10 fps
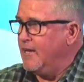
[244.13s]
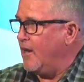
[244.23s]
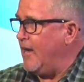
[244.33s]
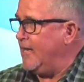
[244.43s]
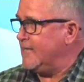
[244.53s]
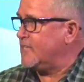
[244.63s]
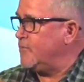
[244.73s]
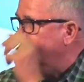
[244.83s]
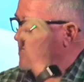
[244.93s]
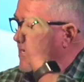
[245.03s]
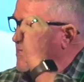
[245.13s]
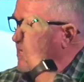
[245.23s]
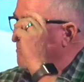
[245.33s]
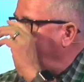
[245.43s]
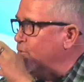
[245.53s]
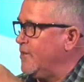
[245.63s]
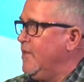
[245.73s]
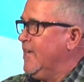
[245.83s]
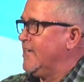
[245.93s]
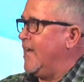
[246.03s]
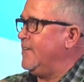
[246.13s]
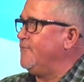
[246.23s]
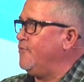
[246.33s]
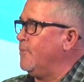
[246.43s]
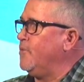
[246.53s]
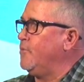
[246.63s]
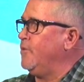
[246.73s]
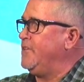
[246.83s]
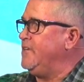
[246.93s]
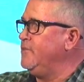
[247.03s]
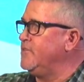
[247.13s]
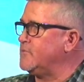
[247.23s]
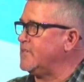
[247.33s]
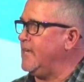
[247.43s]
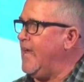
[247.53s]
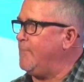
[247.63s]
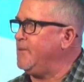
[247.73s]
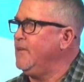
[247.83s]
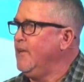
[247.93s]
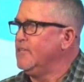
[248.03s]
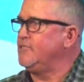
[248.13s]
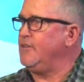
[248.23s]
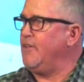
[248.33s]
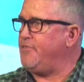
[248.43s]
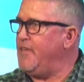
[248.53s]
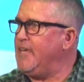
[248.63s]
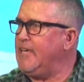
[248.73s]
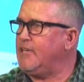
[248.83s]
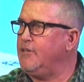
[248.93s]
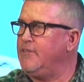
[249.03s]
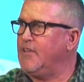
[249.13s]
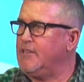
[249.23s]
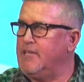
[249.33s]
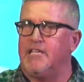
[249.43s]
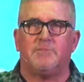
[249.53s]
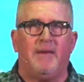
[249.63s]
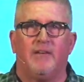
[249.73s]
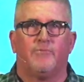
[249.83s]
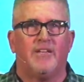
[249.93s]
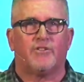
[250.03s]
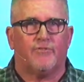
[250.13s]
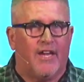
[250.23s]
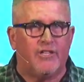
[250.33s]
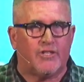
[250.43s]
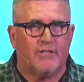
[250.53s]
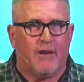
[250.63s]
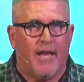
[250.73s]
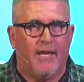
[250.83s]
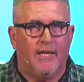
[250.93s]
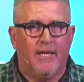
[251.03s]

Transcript: All right, that's what it says that before God even formed the world, he knew this was going to happen. So you think he could have at least made a reservation, right?